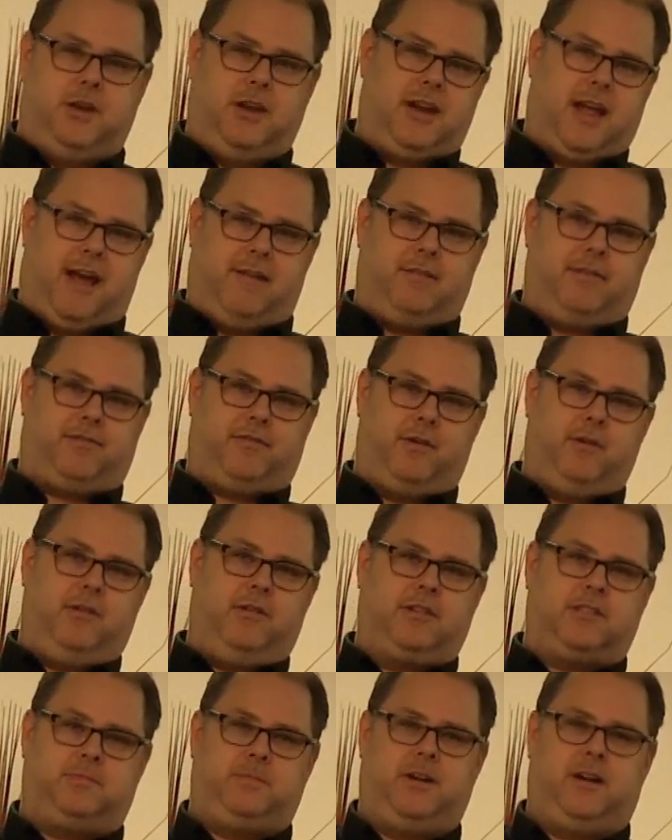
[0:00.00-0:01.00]
you need to have the fruit of
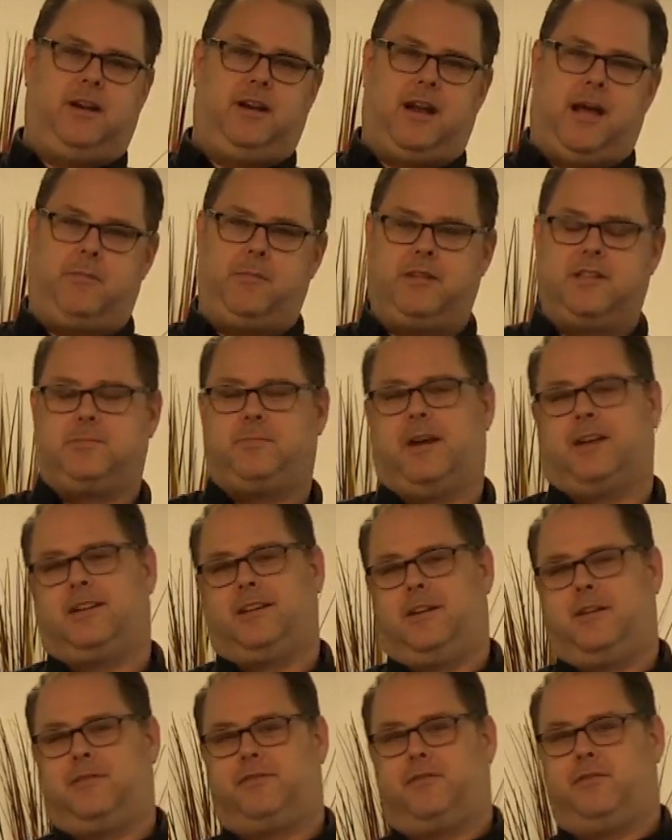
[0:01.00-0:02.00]
the Spirit, and I'm
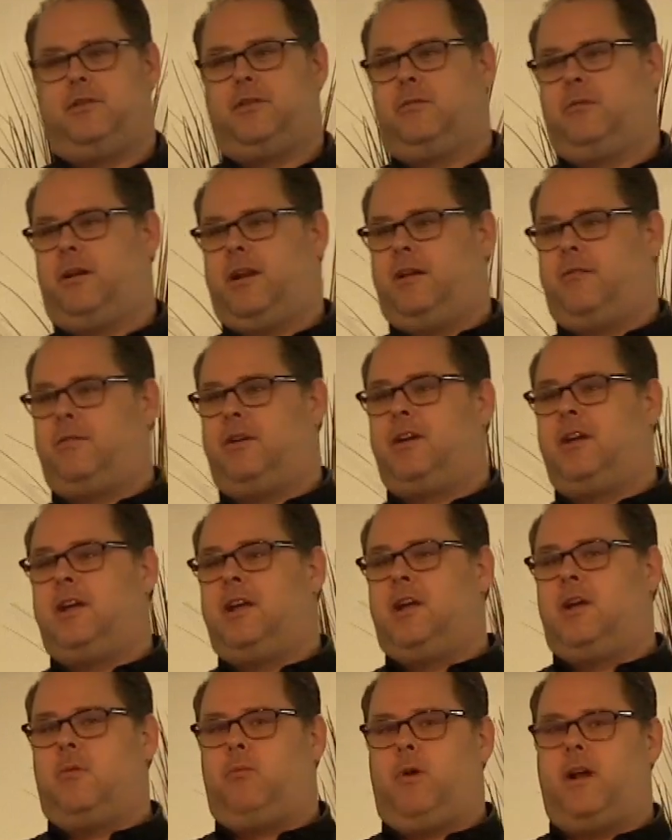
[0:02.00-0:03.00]
inspecting your fruit or whatever.
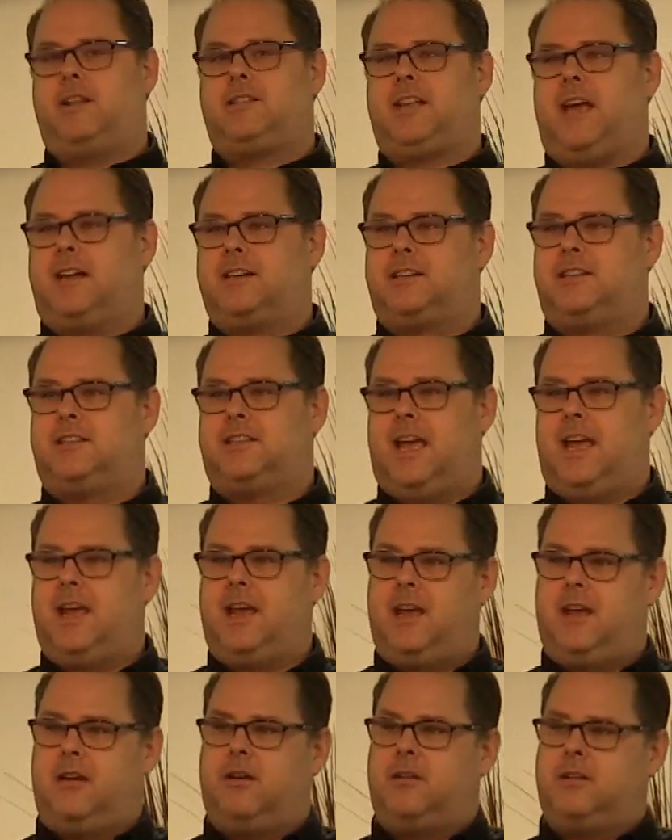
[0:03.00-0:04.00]
What it's actually
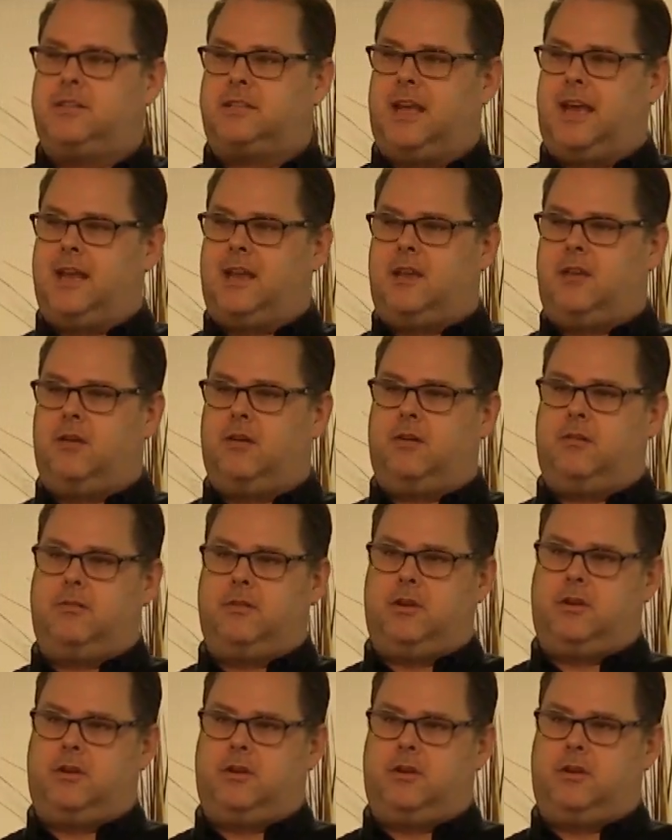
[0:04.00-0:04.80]
saying here is like you're,